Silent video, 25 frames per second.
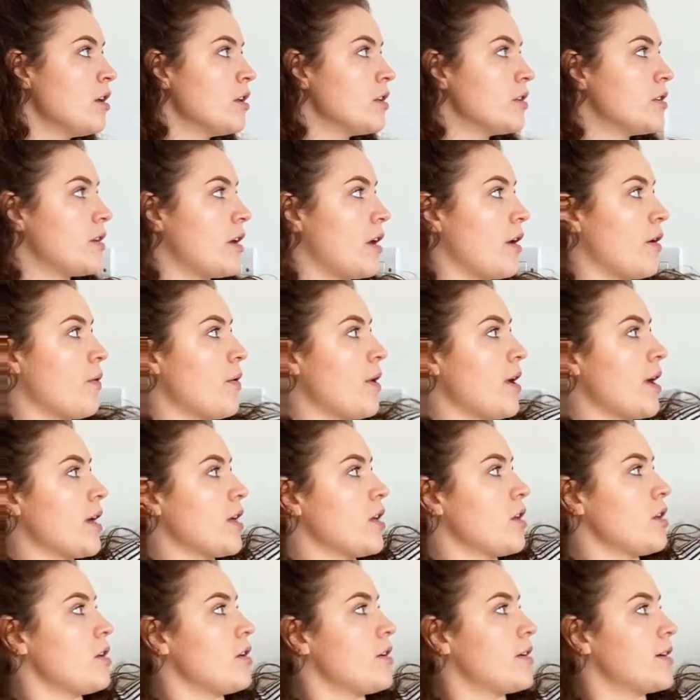So
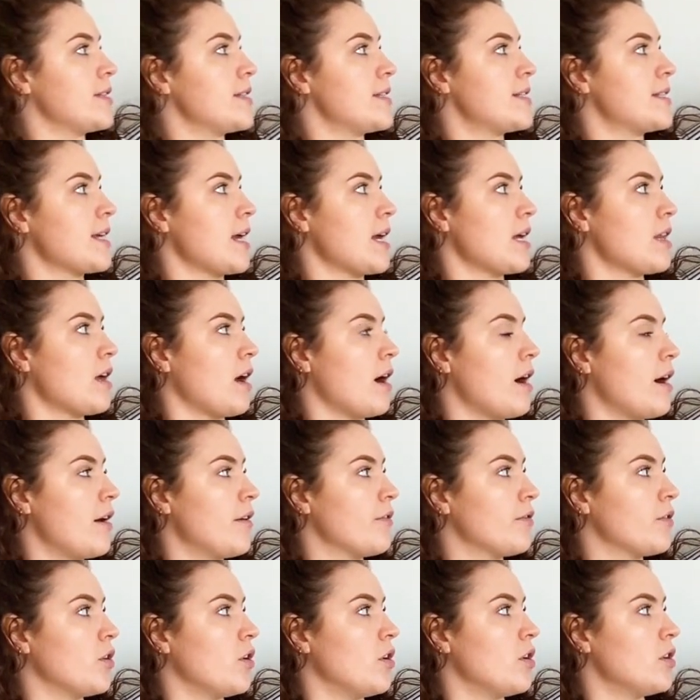you can see that
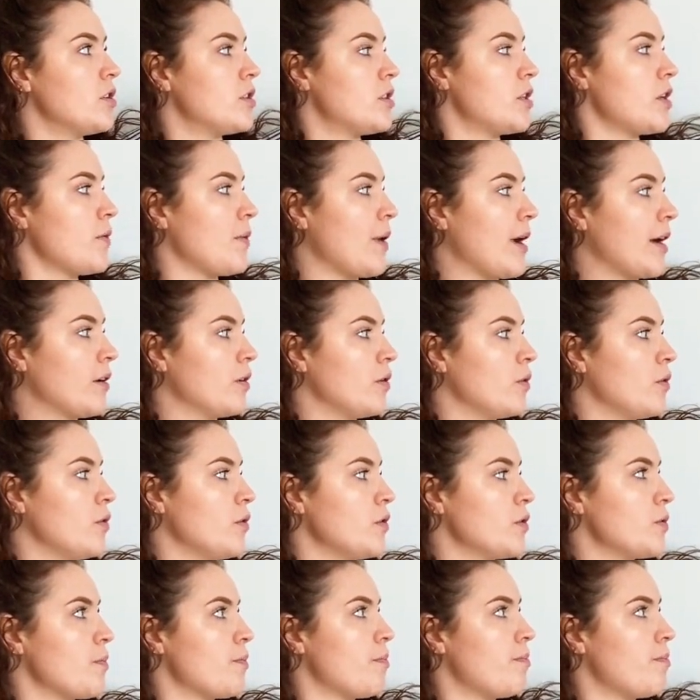I've got two angles,